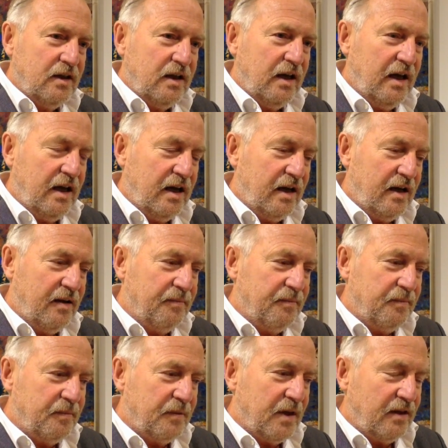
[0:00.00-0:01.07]

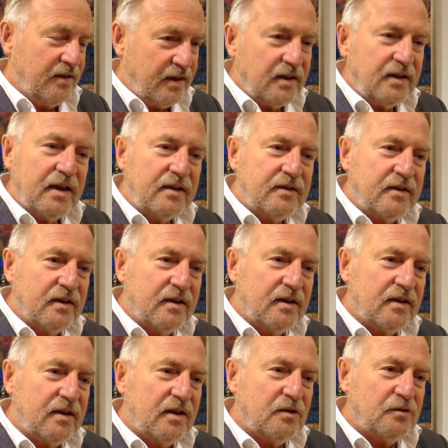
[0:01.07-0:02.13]
I think that,
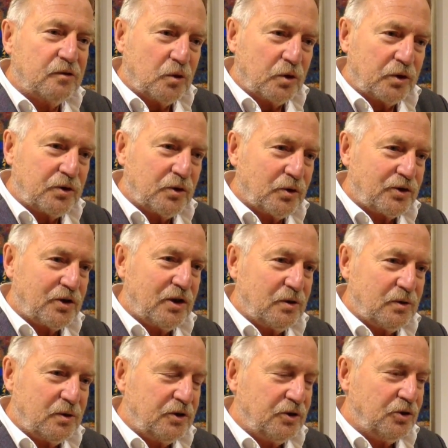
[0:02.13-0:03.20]
of course, also
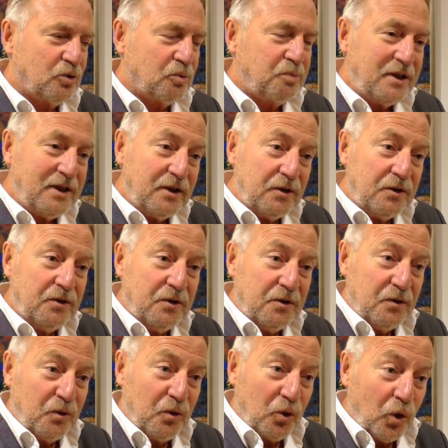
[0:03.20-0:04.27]
the European
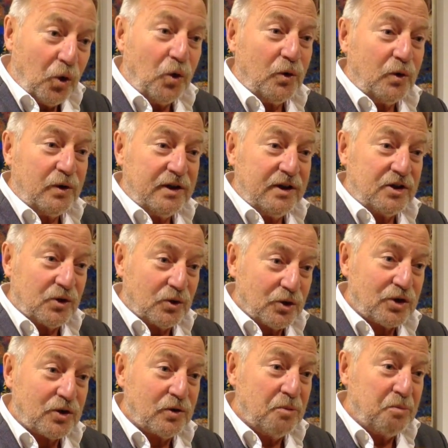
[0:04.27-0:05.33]
law is
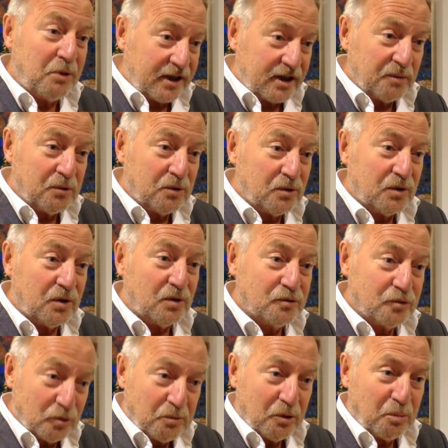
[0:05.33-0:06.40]
also applicable on
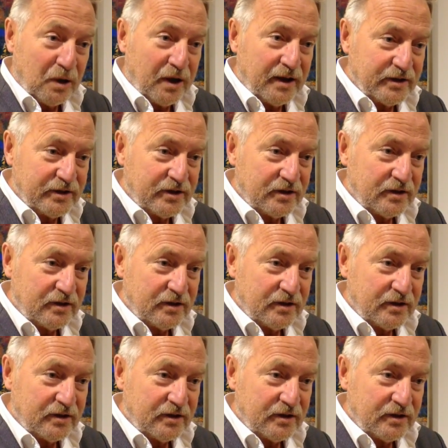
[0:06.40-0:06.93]
football players.